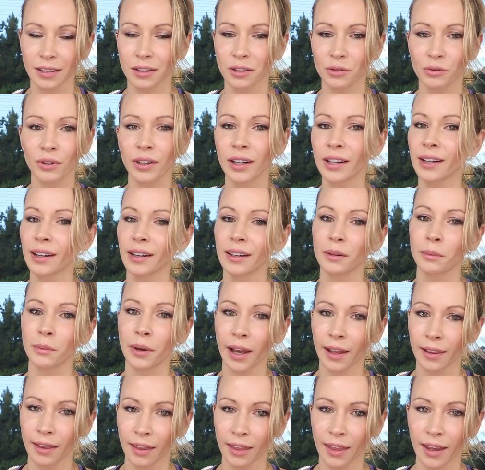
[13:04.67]
It's really not a
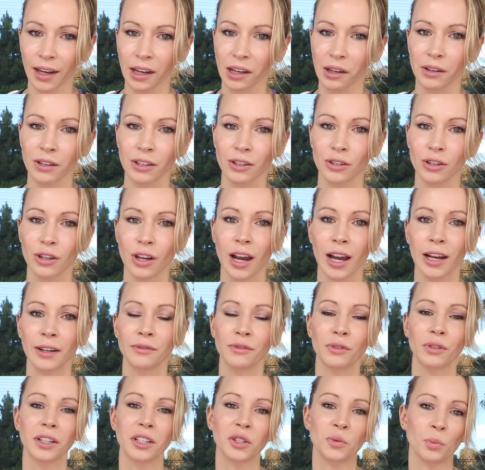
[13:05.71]
bad thing, because you
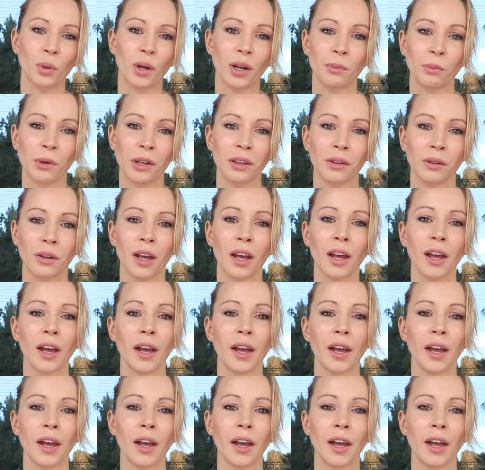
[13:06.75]
have to experiment